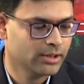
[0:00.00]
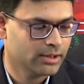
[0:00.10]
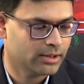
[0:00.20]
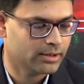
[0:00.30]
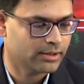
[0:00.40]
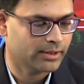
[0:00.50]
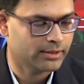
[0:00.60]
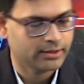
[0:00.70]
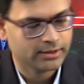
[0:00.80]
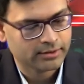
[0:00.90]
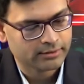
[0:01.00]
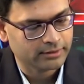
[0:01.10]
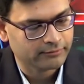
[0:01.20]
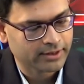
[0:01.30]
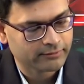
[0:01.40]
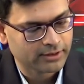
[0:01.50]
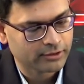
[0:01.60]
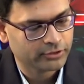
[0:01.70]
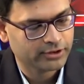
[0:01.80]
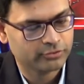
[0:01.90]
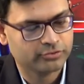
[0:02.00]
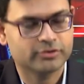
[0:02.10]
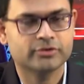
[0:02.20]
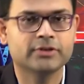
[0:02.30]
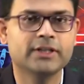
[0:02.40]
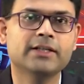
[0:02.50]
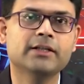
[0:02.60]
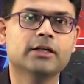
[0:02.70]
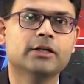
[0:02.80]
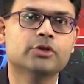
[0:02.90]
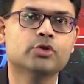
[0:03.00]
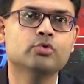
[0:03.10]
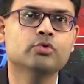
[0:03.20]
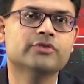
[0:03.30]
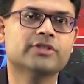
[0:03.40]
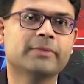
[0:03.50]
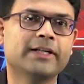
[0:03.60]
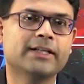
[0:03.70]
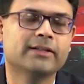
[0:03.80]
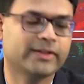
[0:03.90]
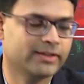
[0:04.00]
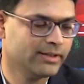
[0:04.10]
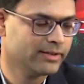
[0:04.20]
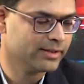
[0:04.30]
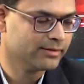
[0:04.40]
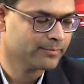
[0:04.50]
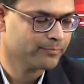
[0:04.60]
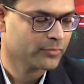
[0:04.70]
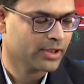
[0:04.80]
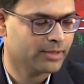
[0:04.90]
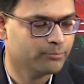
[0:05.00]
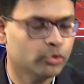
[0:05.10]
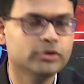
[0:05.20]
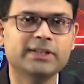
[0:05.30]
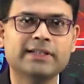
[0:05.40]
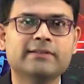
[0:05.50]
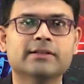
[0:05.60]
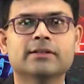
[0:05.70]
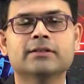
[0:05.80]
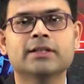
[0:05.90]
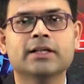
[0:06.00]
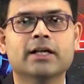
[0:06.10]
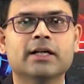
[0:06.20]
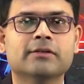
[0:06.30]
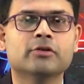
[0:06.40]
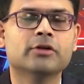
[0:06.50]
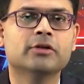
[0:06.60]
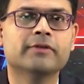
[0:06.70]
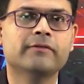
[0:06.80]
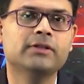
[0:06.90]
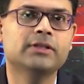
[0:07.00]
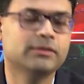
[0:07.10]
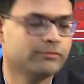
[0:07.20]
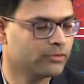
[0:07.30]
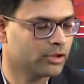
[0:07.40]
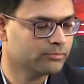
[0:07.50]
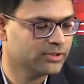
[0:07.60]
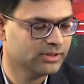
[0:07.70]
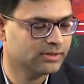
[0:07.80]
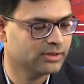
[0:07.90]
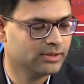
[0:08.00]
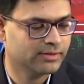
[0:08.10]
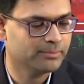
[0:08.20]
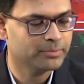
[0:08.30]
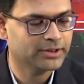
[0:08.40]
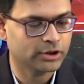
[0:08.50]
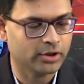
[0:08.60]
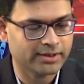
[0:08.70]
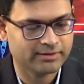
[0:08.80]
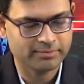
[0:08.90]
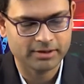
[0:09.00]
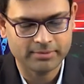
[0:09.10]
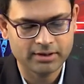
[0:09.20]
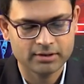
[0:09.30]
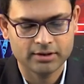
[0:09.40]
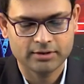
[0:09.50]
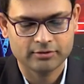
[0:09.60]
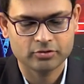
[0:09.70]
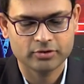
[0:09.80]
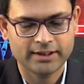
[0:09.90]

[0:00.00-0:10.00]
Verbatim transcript: uh, and there are in fact we are going to see two stability criterias and both these are sort of evident from this simple thought experiment. So,